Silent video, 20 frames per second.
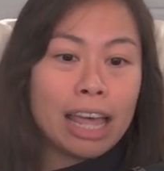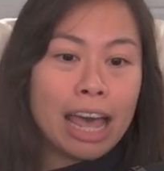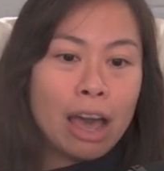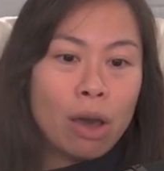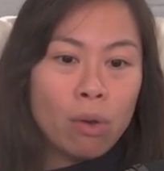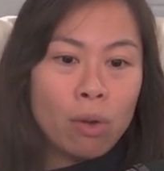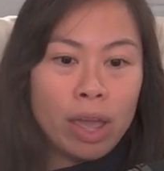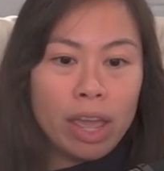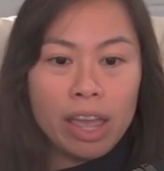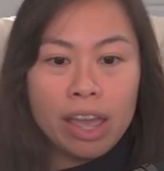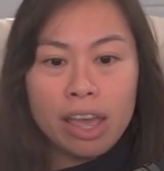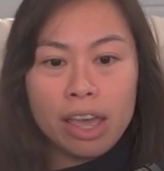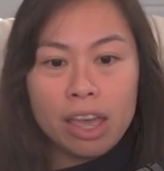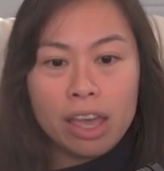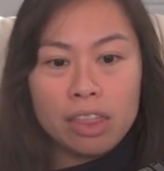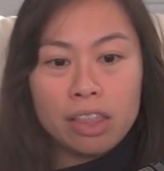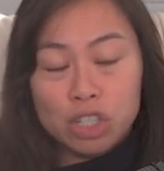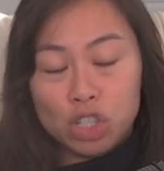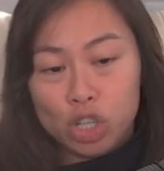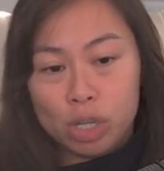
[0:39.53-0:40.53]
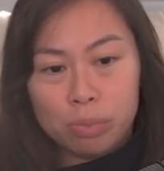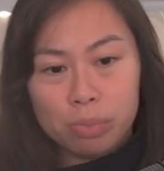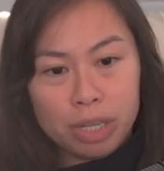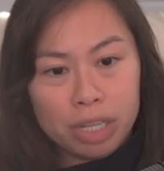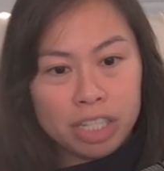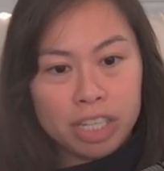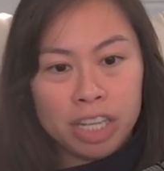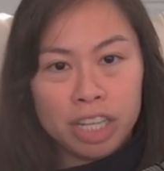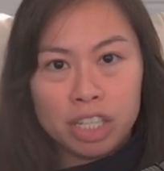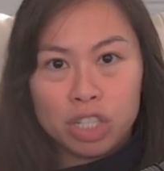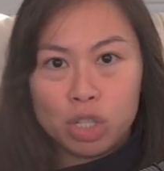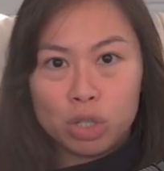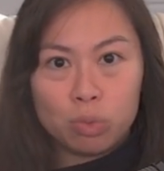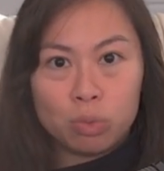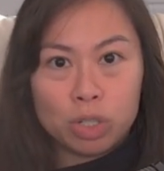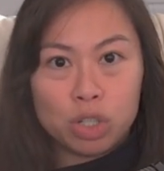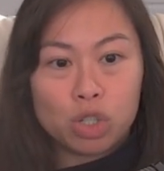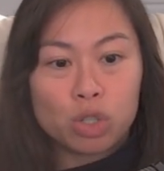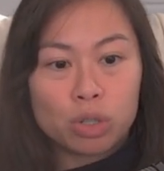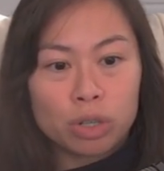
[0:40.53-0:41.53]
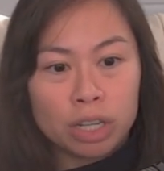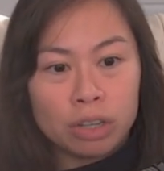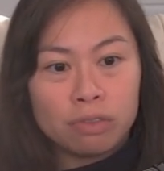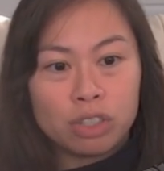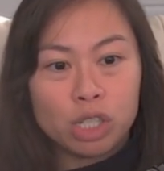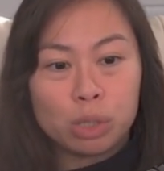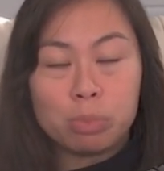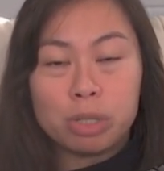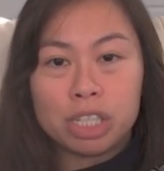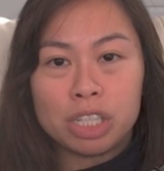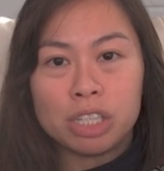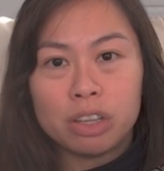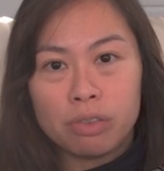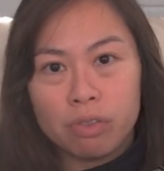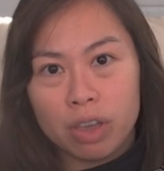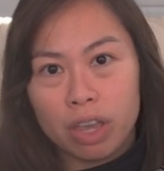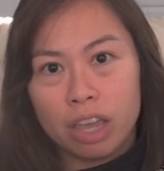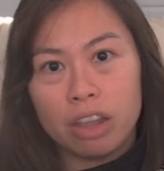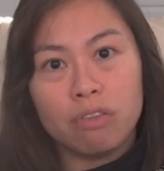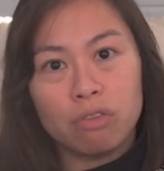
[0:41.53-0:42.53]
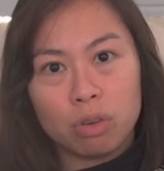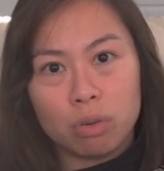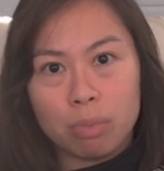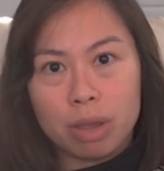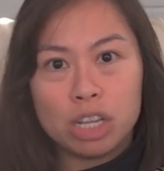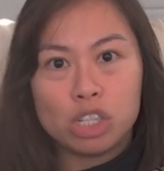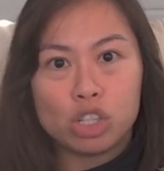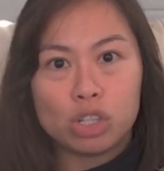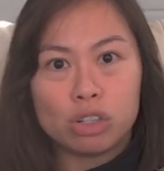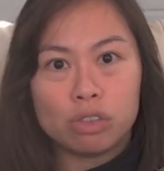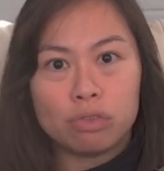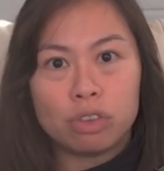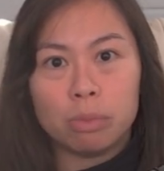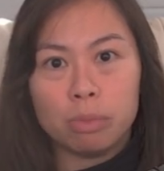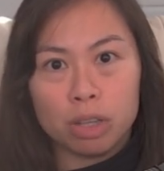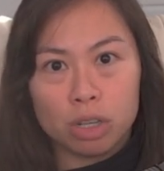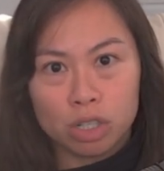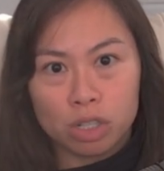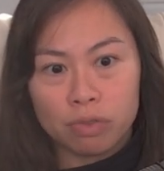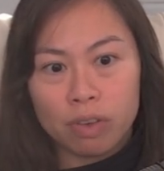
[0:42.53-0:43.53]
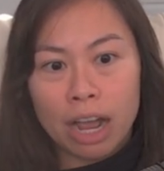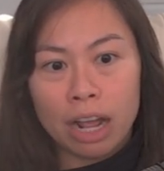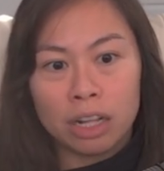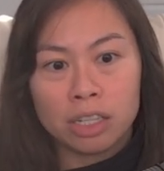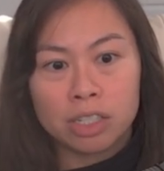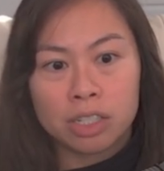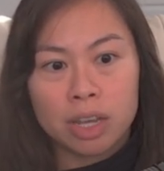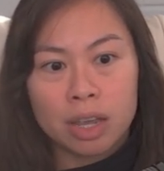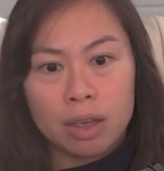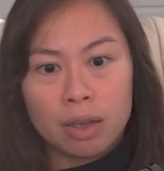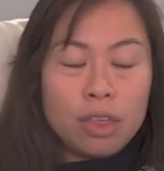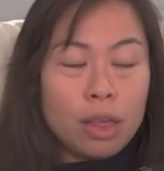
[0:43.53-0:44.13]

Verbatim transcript: allowing the GPT to retrieve specific information from those files.